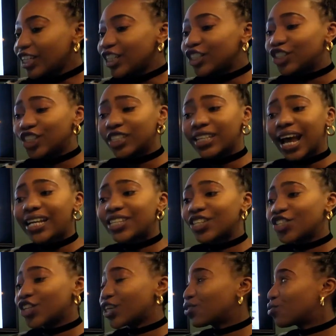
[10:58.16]
just as a
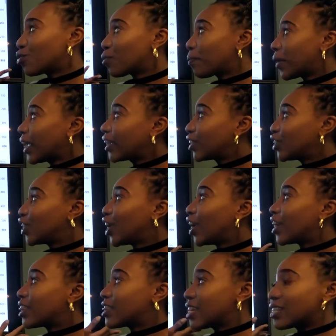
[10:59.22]
general
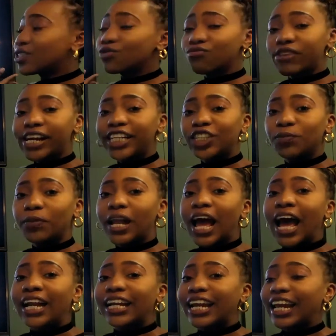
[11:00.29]
picture, this range
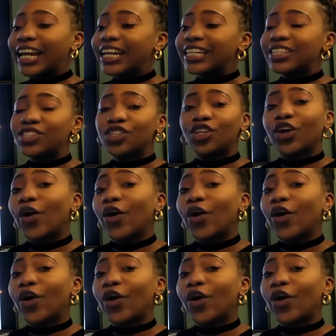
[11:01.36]
plan is,